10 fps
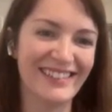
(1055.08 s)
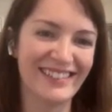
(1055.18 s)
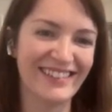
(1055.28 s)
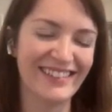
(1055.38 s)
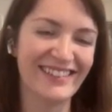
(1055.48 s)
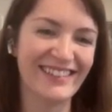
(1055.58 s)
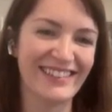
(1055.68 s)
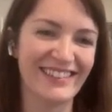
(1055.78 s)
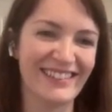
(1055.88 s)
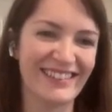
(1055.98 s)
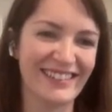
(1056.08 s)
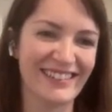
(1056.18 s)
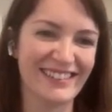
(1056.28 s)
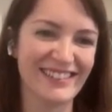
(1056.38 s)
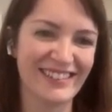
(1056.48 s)

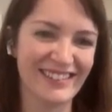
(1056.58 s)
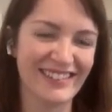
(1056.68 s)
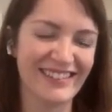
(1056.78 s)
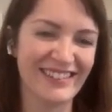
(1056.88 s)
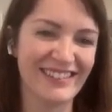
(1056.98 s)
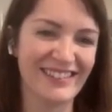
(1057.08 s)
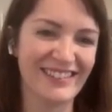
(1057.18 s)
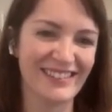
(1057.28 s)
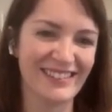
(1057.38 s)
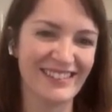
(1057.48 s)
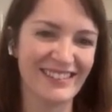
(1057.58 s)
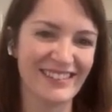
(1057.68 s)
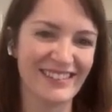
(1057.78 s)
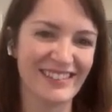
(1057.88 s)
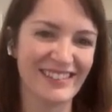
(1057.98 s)

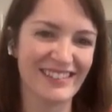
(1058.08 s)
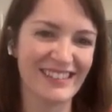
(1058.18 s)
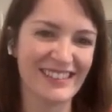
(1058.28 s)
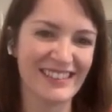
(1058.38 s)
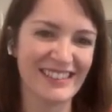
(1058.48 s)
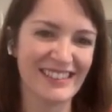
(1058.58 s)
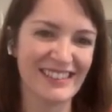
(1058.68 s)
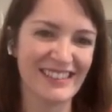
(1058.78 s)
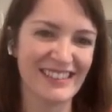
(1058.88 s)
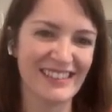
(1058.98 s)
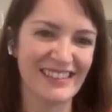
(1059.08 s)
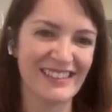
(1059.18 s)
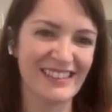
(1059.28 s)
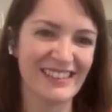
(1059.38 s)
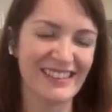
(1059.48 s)

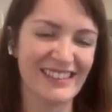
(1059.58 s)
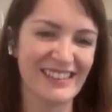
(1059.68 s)
[no speech]